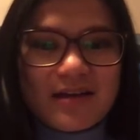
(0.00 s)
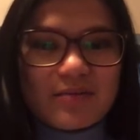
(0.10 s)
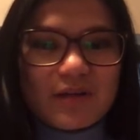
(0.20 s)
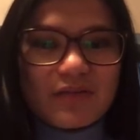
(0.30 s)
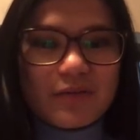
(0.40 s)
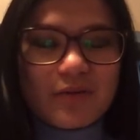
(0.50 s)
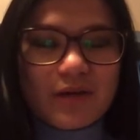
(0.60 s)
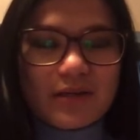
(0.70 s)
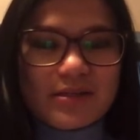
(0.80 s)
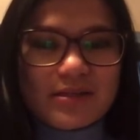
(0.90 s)
But if you
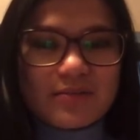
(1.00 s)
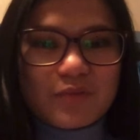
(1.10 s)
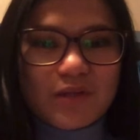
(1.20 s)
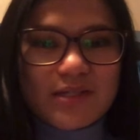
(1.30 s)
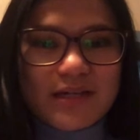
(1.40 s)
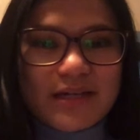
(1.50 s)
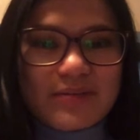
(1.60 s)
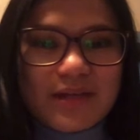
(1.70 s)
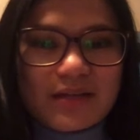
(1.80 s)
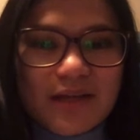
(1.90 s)
want some more
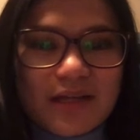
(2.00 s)
dynamic light,